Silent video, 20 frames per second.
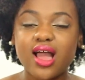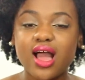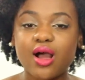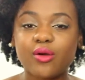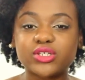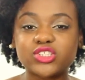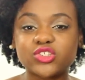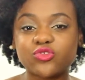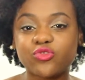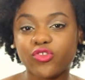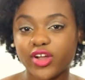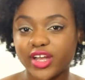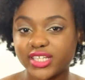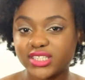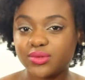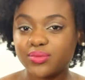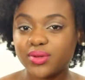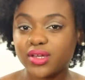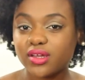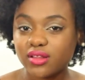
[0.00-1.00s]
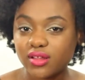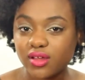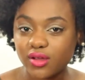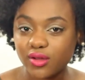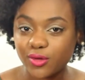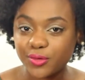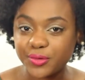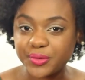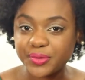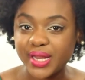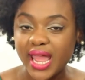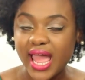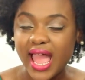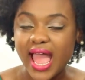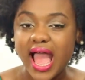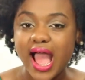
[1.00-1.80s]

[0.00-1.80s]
I was afraid to be alone.